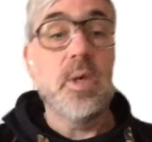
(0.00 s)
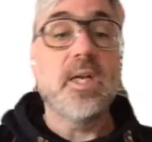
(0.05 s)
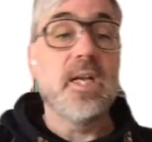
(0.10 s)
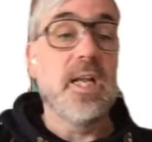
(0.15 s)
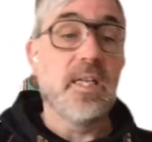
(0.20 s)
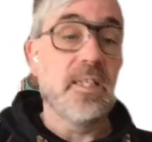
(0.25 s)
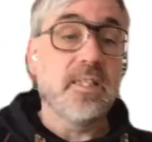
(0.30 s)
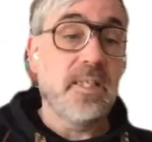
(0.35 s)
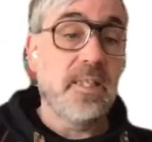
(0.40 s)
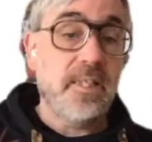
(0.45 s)

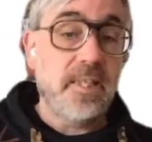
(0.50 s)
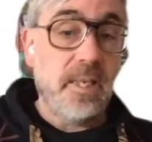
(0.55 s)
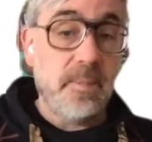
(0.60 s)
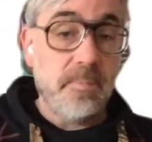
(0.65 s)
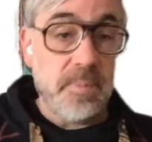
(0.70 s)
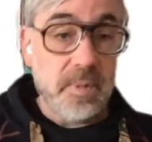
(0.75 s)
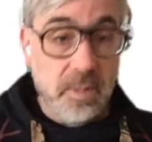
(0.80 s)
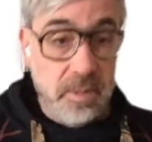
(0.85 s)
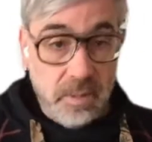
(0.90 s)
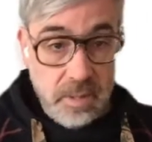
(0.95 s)
We all
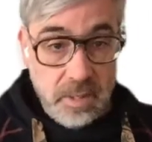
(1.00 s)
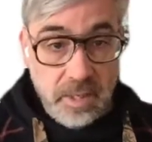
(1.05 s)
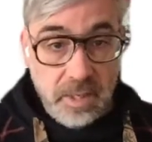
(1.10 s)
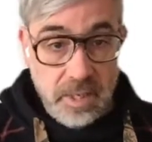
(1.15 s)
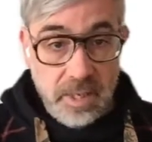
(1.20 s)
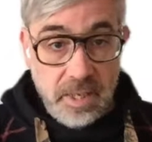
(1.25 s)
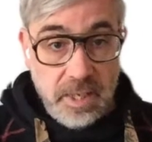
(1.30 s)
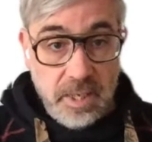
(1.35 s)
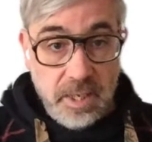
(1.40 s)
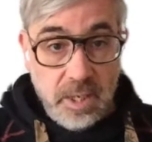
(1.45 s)
think that we
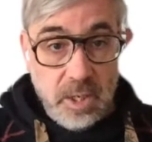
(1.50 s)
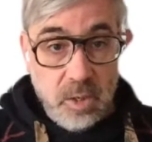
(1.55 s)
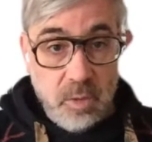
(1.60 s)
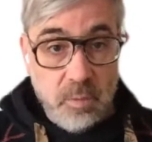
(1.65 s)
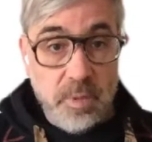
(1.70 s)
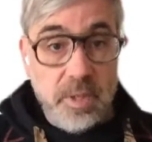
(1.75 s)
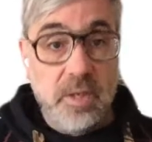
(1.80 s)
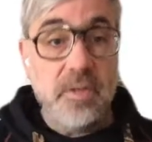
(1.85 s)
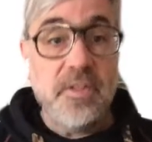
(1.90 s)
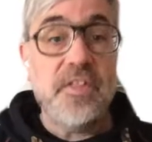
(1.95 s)
need to
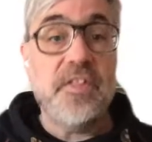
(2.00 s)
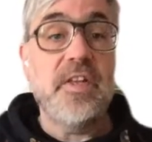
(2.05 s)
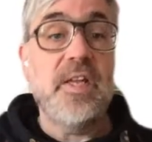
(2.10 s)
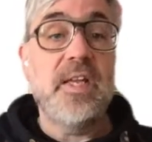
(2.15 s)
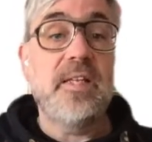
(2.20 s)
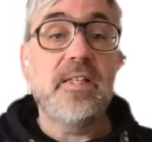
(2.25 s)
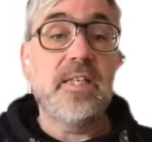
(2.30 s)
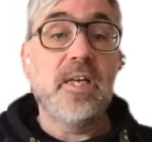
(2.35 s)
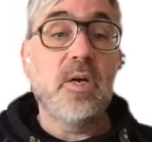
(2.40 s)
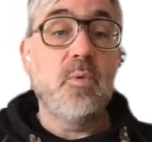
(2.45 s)
live
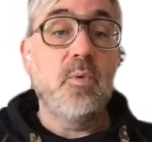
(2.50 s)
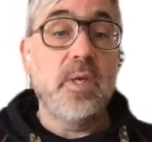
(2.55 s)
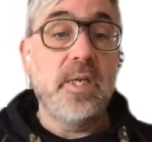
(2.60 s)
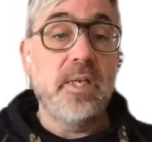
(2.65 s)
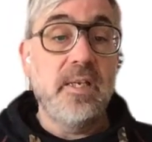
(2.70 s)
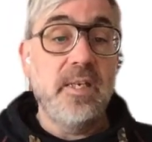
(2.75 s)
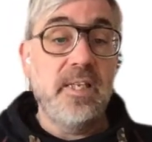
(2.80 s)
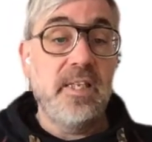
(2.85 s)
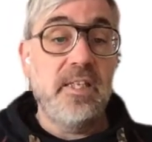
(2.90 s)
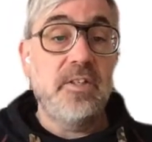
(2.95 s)
in
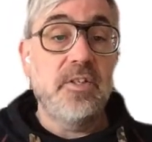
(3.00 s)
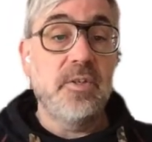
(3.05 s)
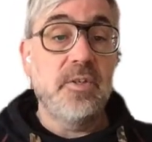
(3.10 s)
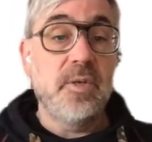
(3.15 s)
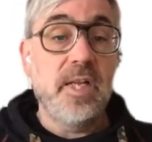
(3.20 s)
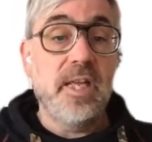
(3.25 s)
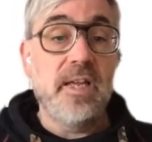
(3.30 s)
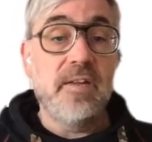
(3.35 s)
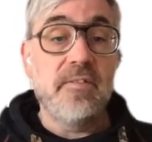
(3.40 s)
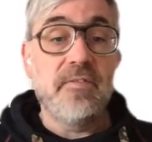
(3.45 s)
harmony with
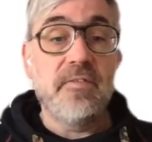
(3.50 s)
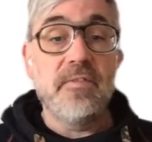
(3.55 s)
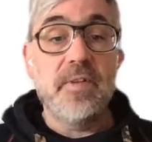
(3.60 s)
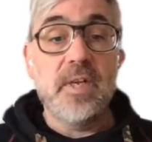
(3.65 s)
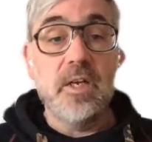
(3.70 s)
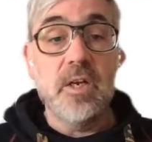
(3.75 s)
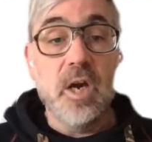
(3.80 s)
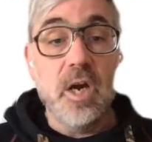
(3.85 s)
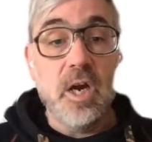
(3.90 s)
nature more,